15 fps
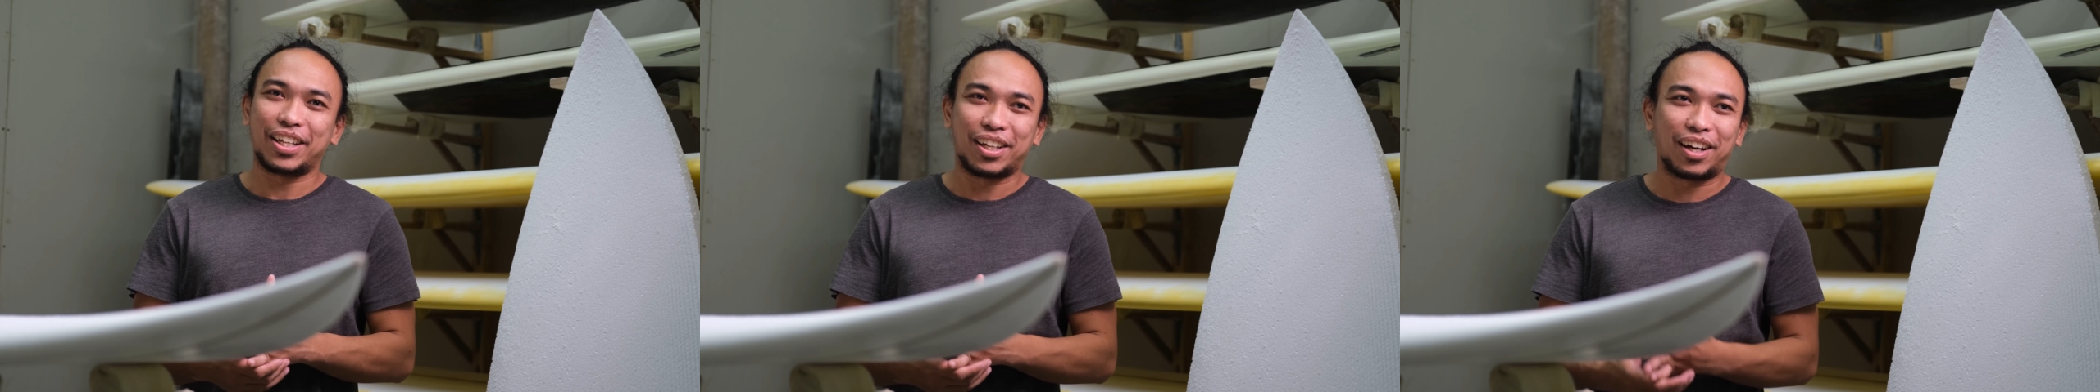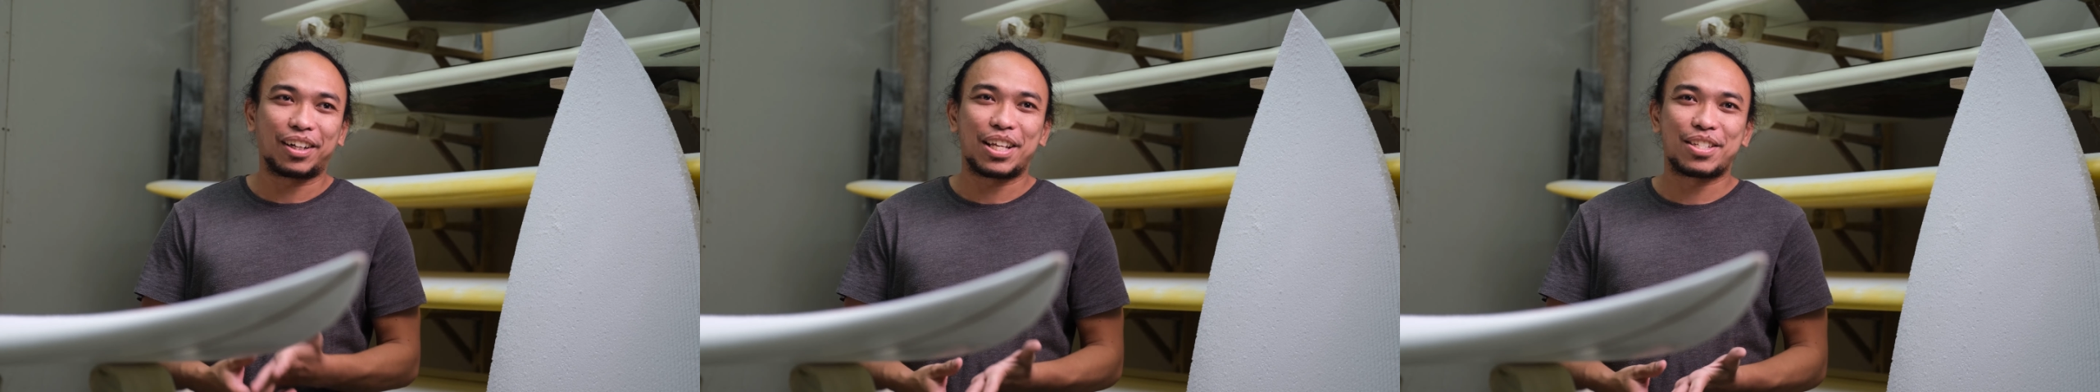
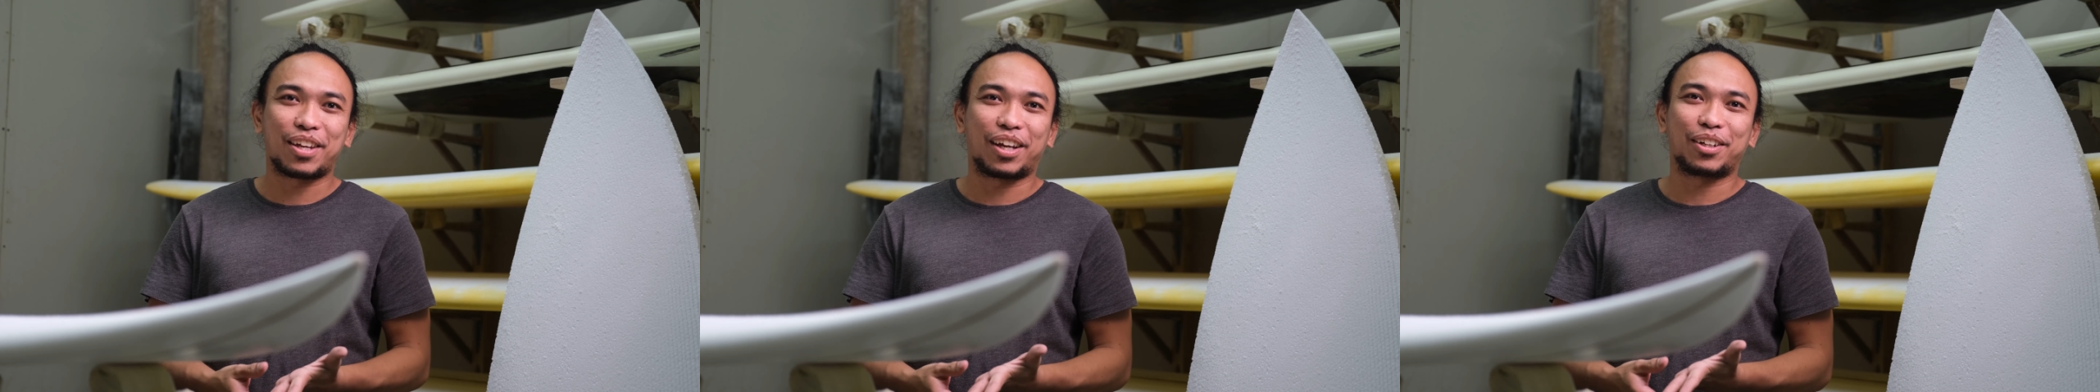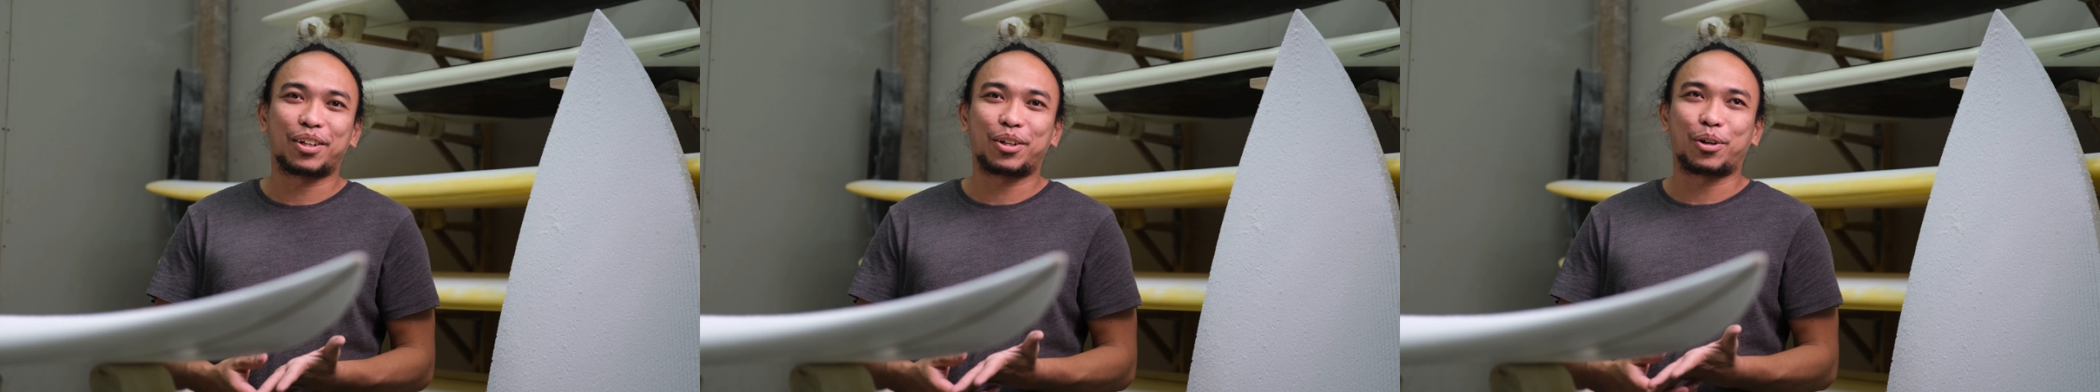young
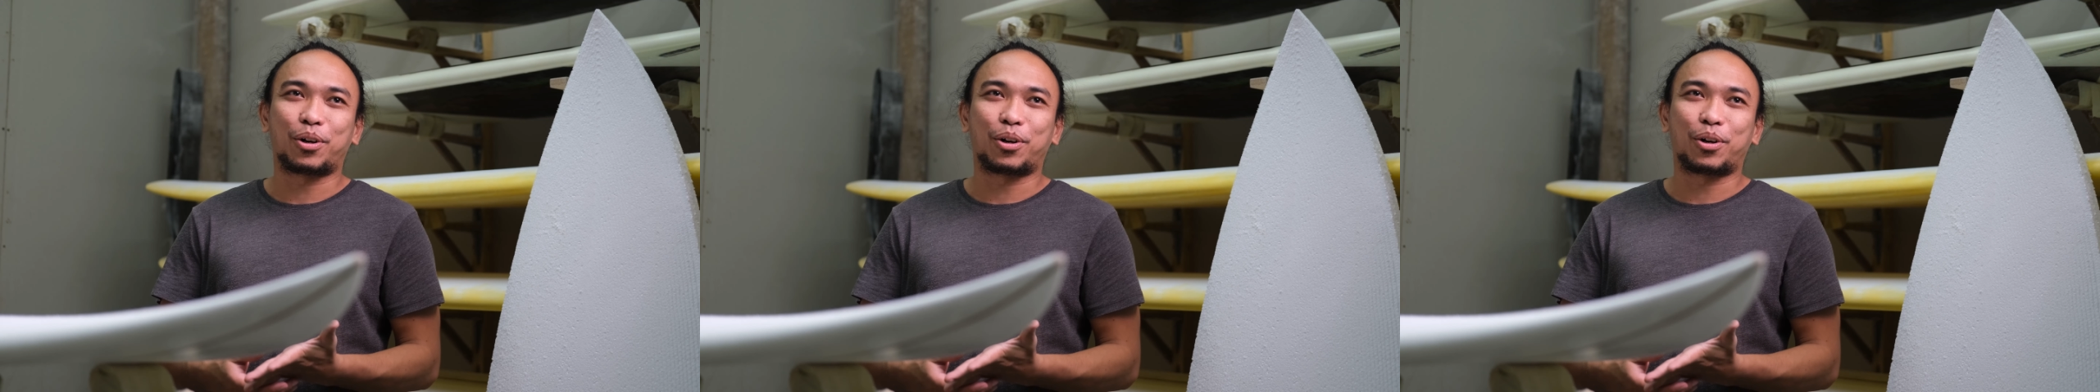designer